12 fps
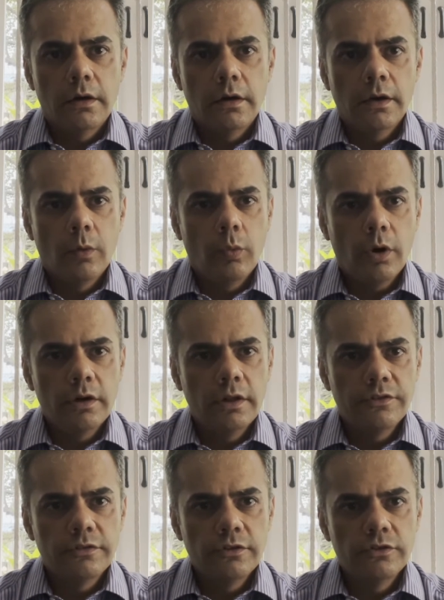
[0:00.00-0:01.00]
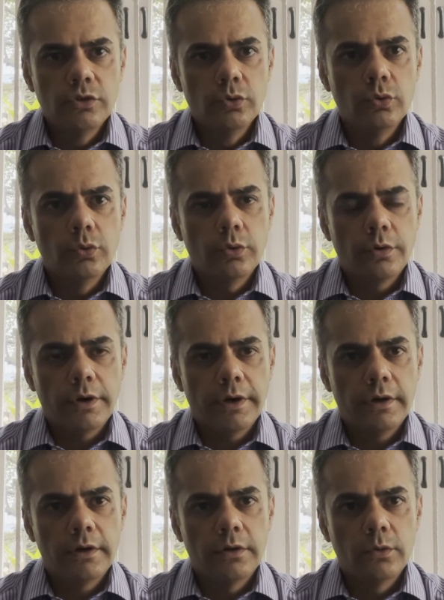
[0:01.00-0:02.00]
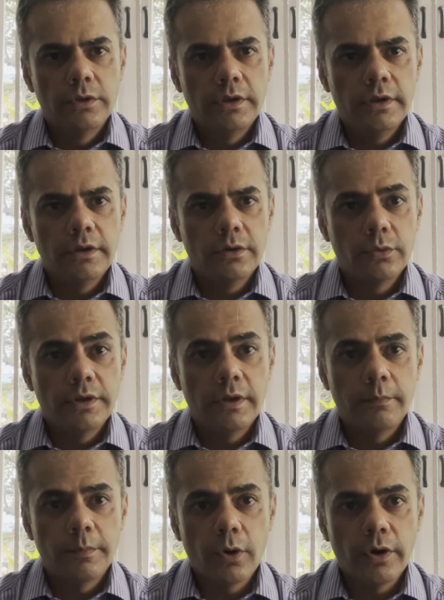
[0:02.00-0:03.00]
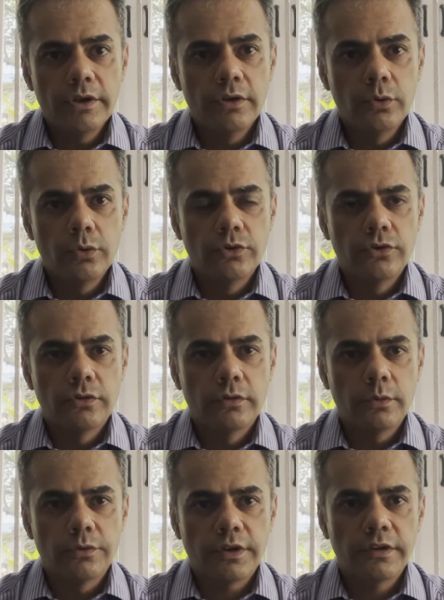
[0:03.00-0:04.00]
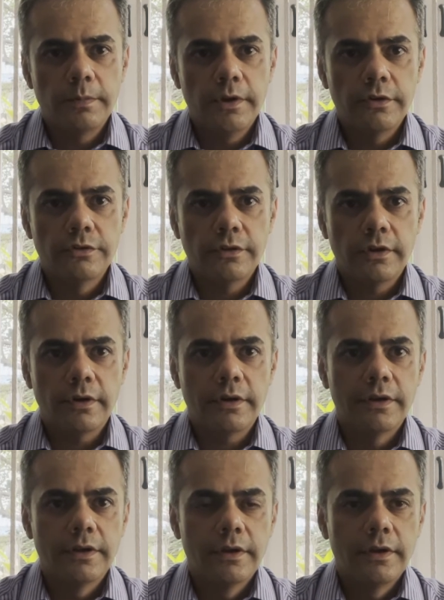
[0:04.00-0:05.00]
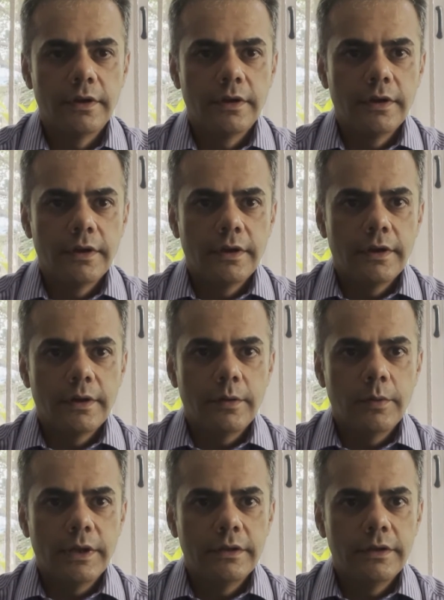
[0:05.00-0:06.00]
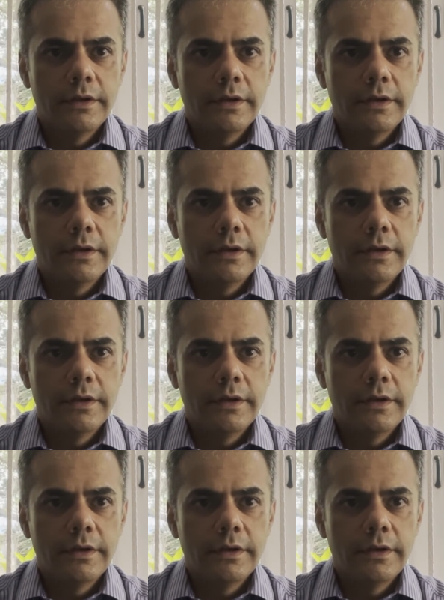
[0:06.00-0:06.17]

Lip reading: Now, what does this do, right, to the employee who's experiencing it? Well,